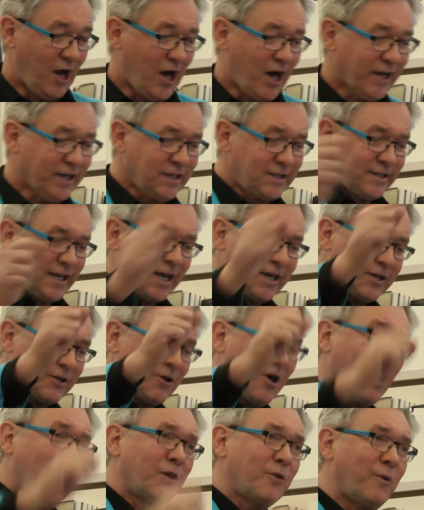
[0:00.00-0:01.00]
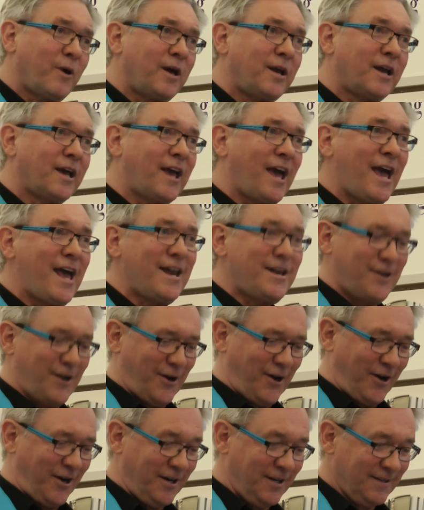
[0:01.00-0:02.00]
I can take you all the way to
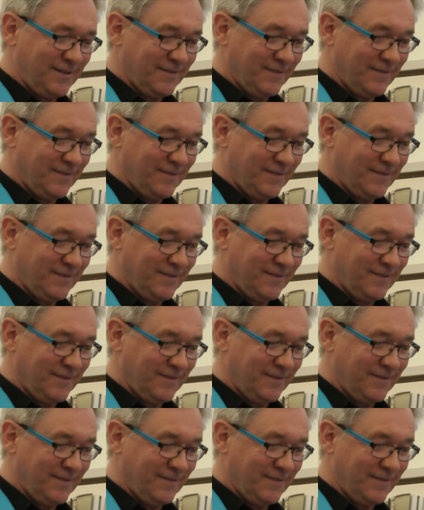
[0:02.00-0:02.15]
Gander.